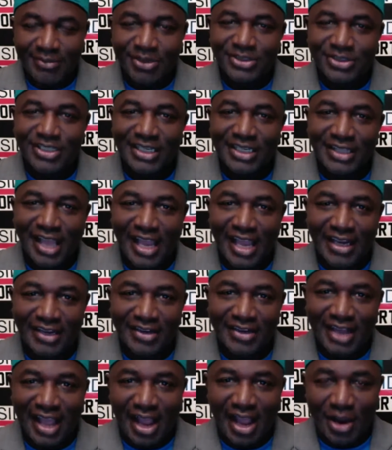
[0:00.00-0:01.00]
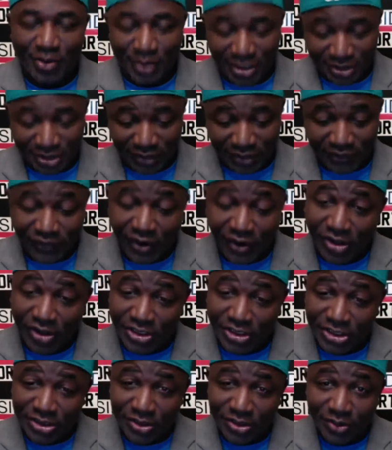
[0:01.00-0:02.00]
Delight, and now we defer
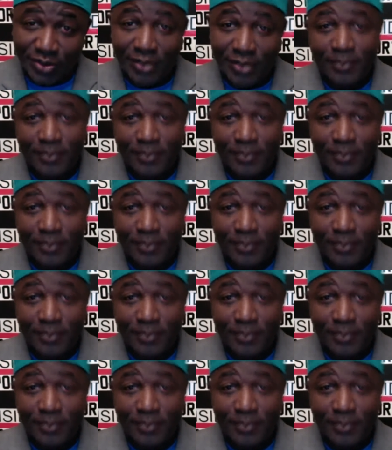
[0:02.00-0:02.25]
to